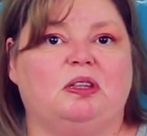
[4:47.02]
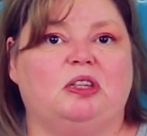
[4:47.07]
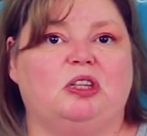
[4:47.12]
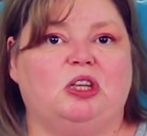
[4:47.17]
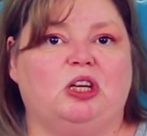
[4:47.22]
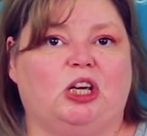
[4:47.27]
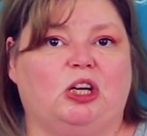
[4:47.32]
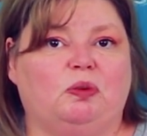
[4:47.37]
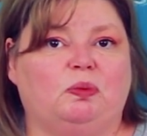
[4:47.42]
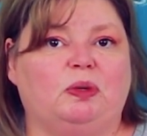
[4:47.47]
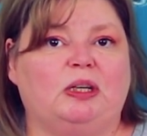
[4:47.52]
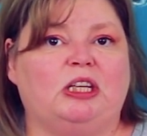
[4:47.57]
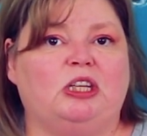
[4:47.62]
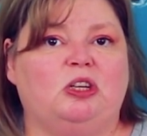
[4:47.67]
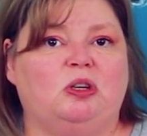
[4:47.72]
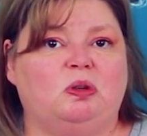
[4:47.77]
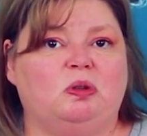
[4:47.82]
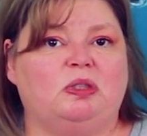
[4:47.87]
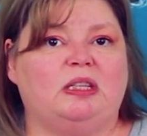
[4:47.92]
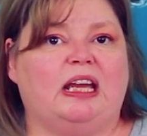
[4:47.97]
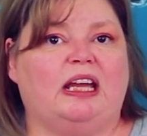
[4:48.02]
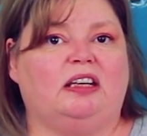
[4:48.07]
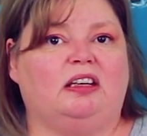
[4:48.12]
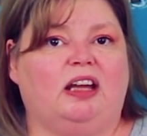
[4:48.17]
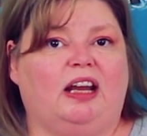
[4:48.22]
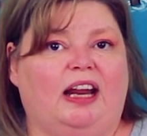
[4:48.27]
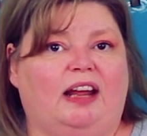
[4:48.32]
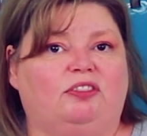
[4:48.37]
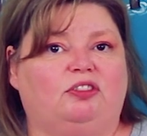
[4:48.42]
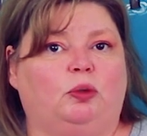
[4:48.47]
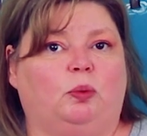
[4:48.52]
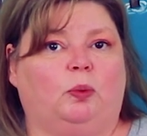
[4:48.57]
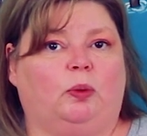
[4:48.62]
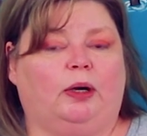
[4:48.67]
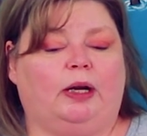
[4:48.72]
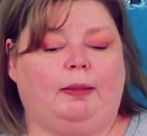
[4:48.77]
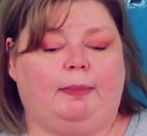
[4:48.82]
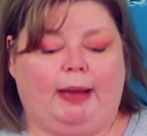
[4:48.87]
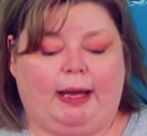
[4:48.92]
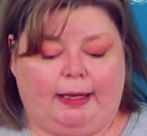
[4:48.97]
you can reuse and not have to
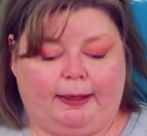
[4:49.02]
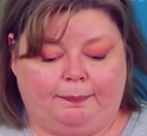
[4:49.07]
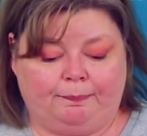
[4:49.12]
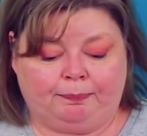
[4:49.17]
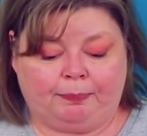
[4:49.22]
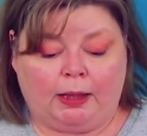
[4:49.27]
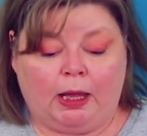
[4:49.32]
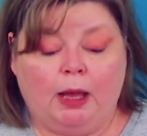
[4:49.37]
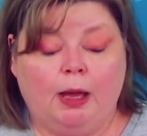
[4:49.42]
worry about it.